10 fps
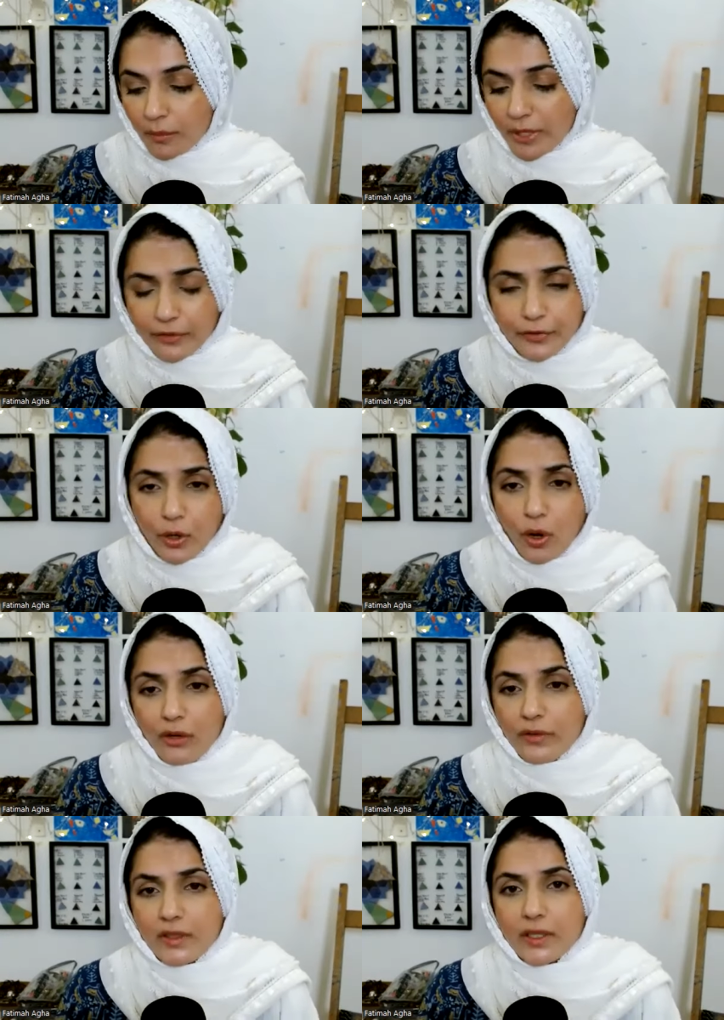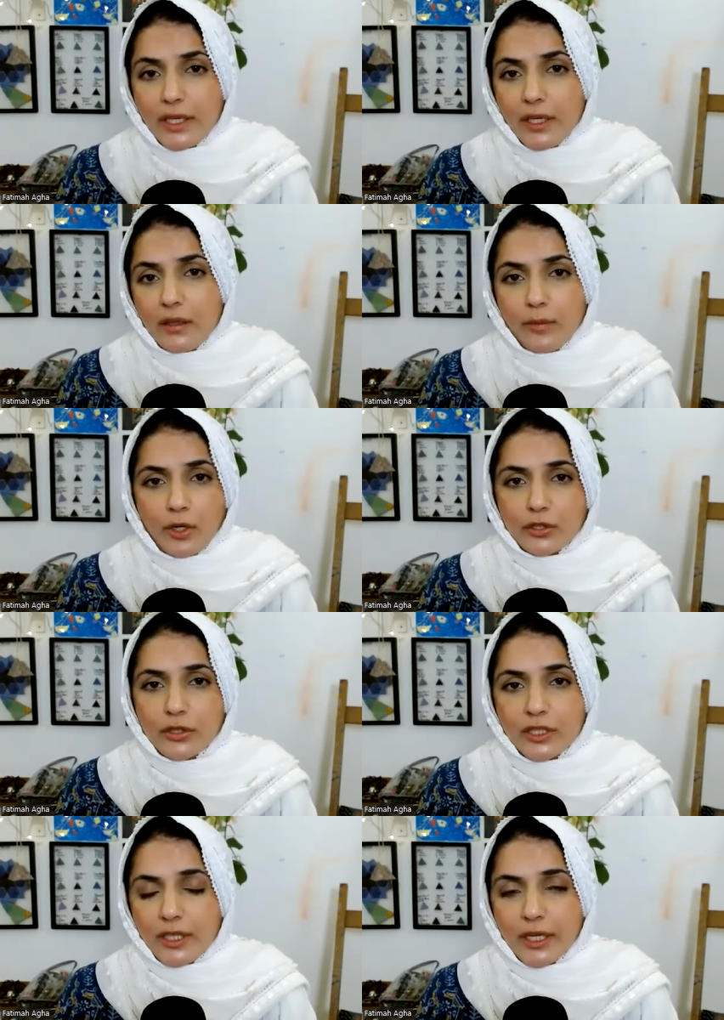But if you're always clear about
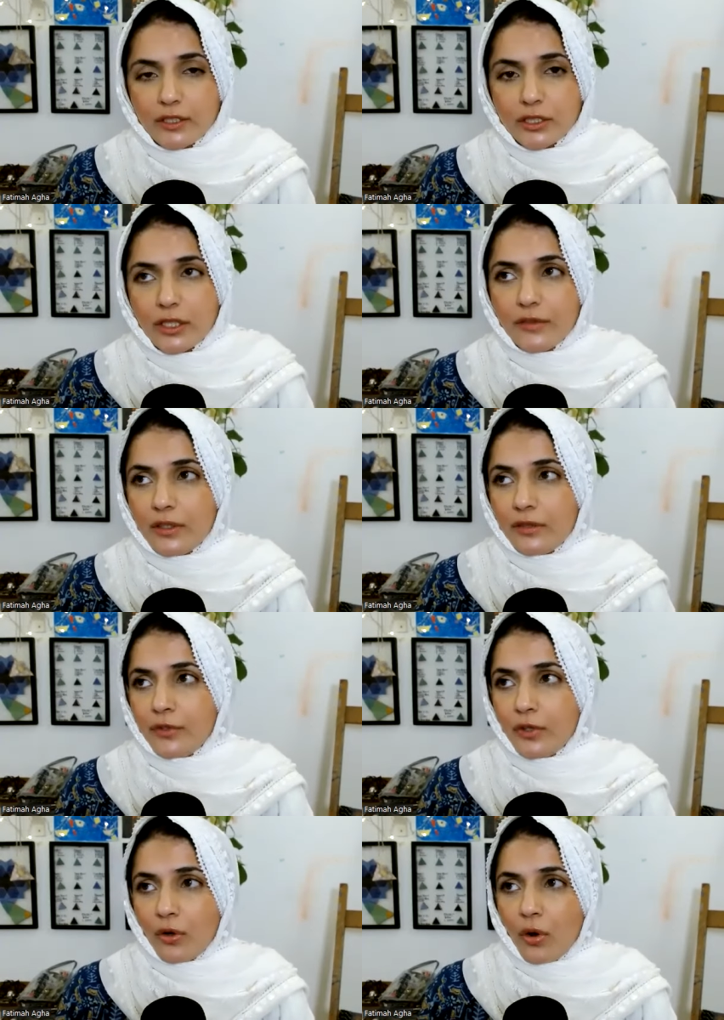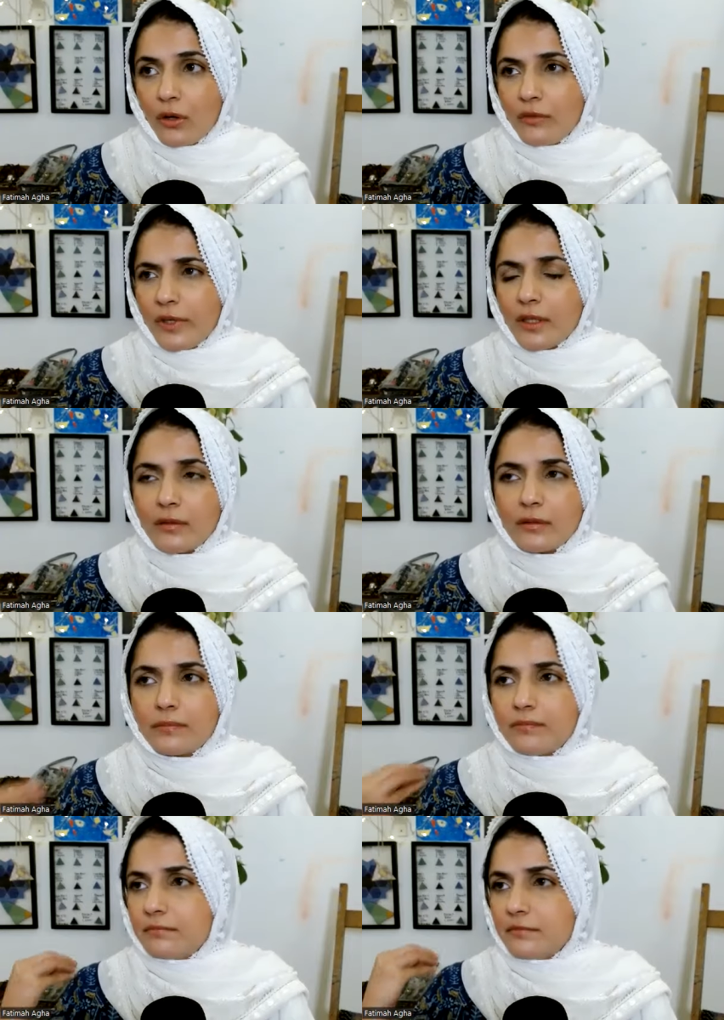your intention and if you're always
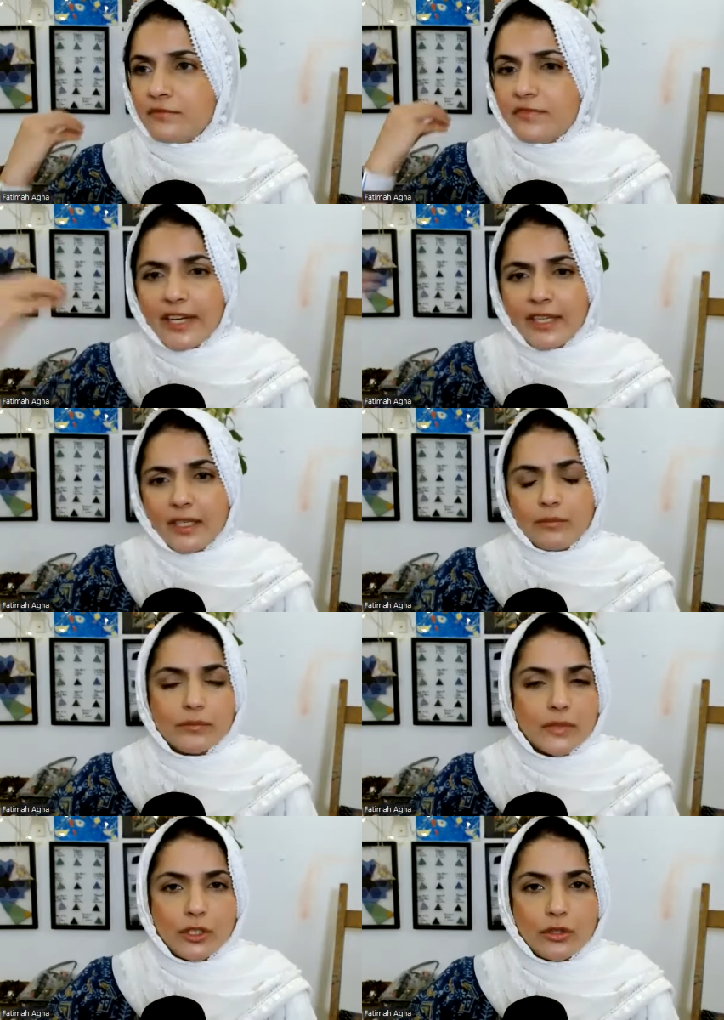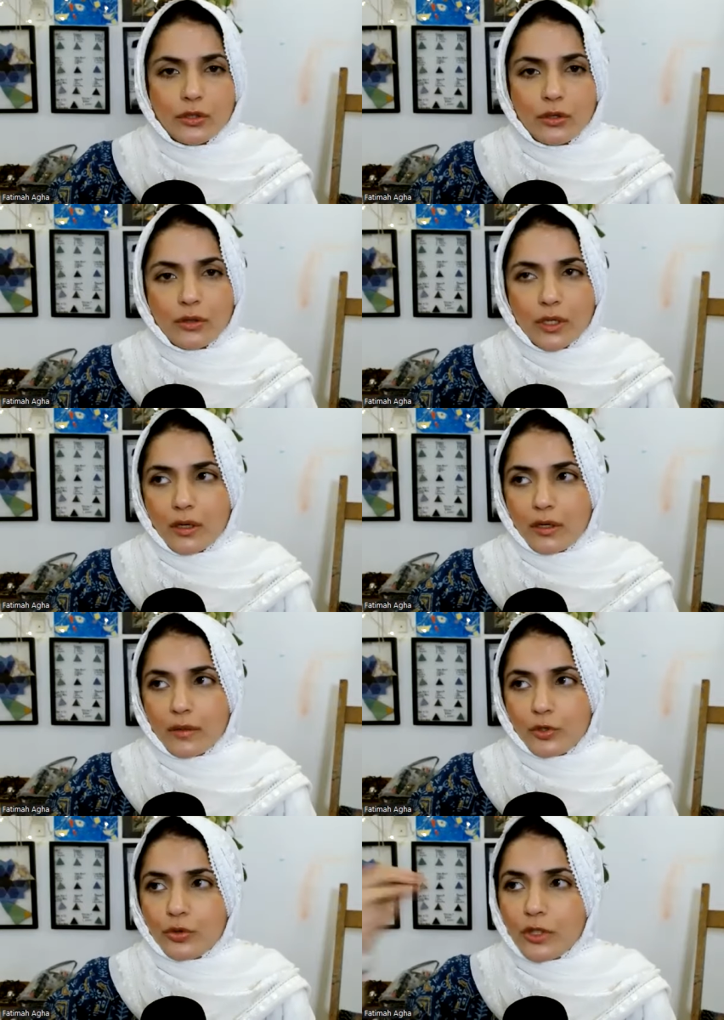very you know
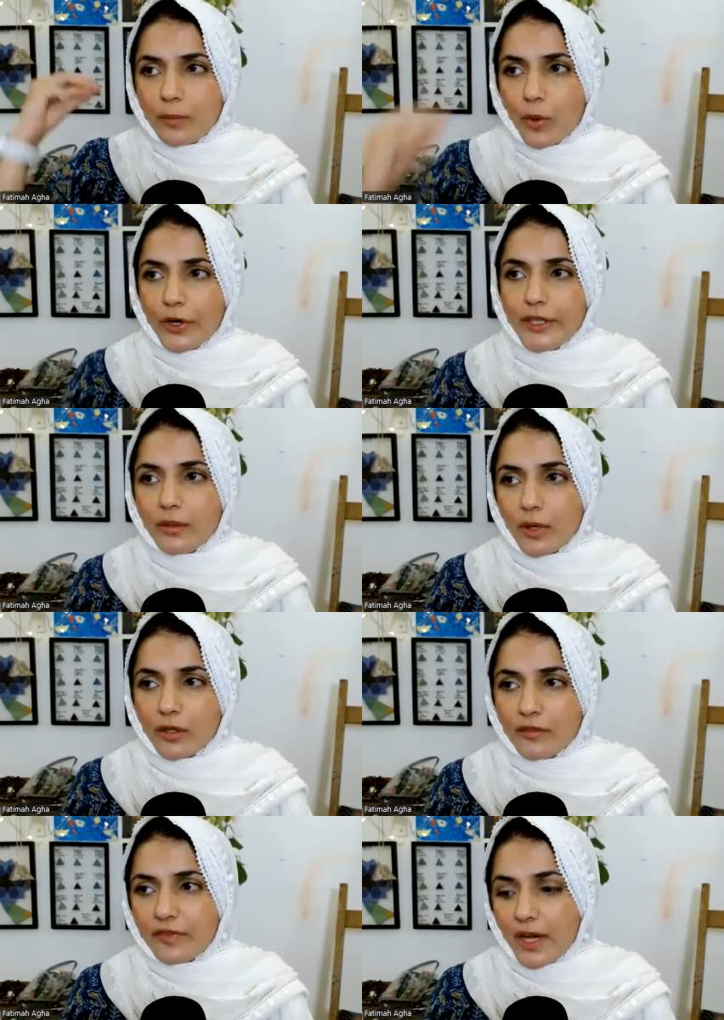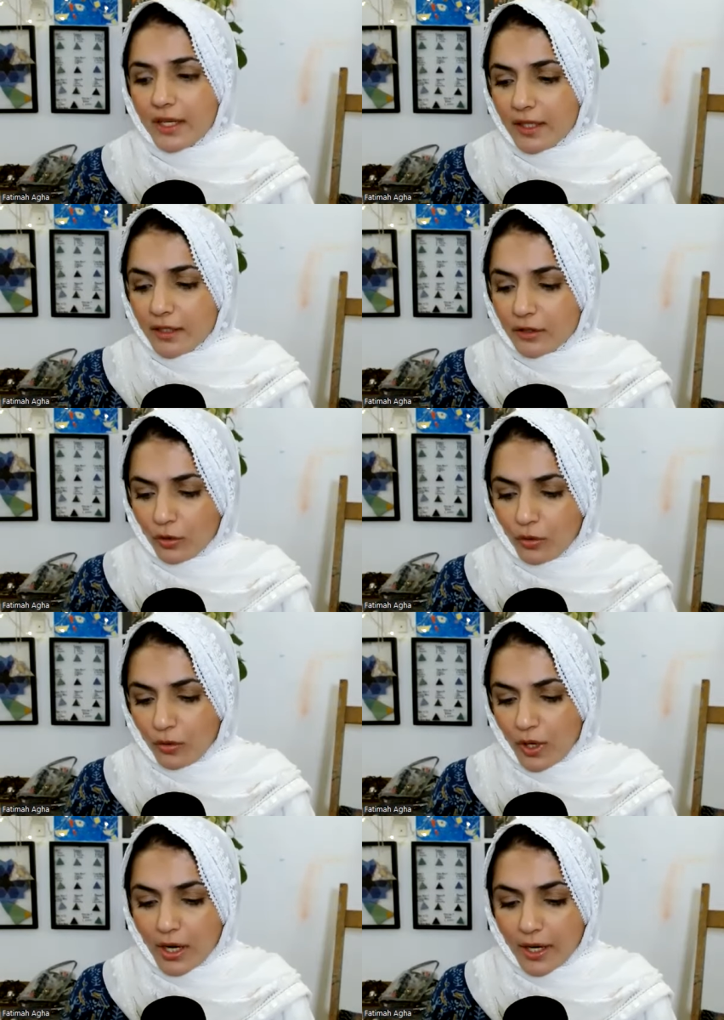uh, to the point about the fact that
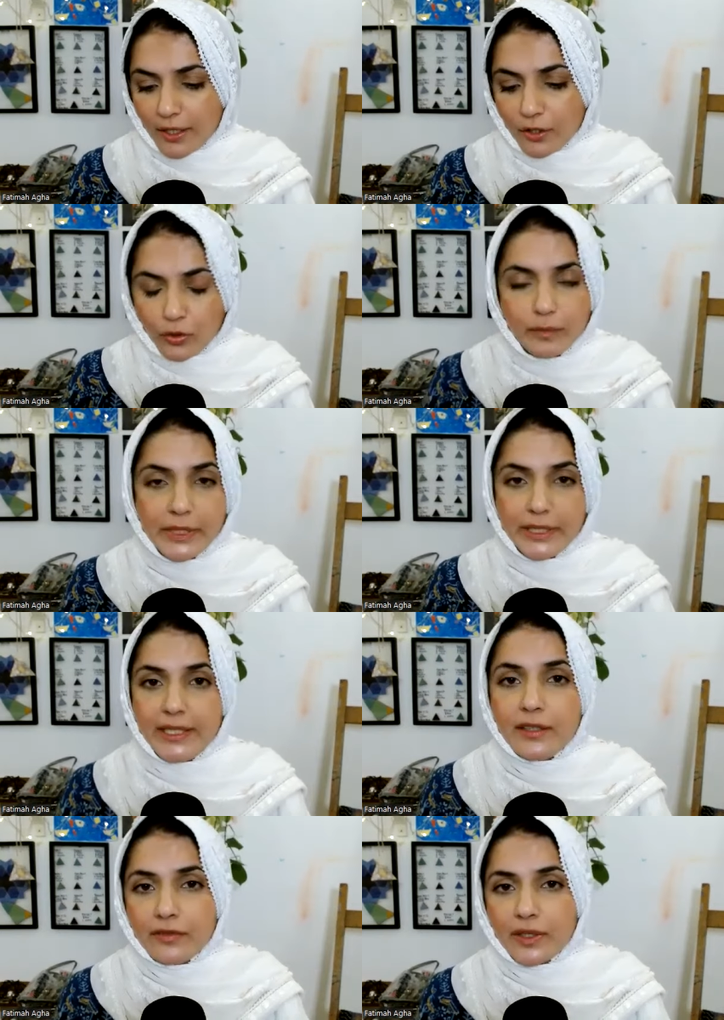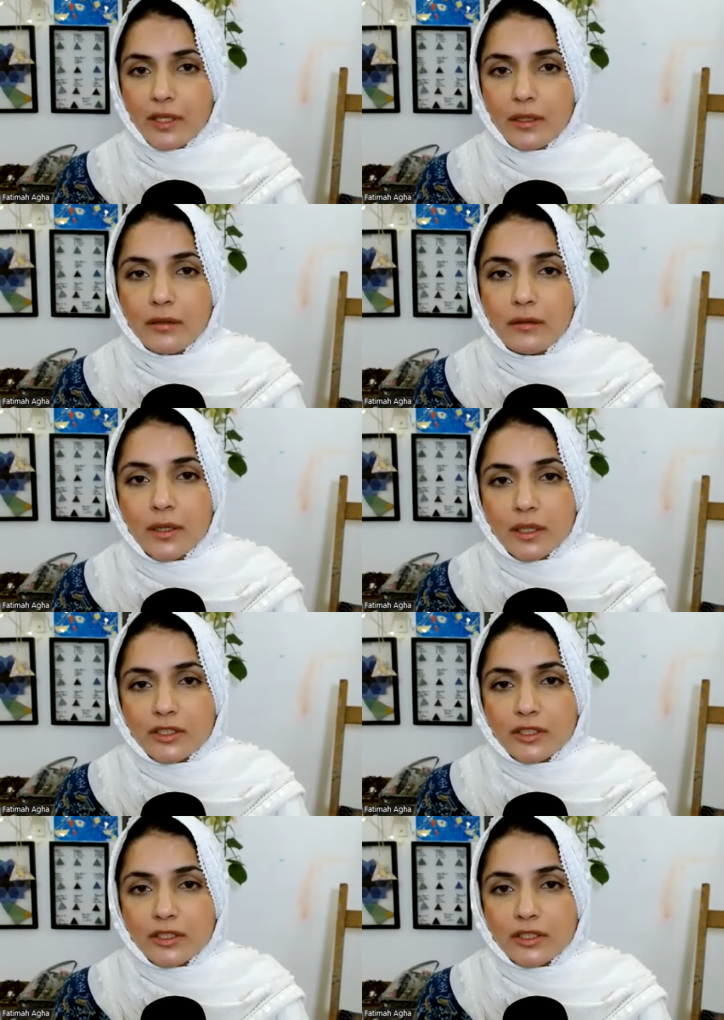no i don't believe in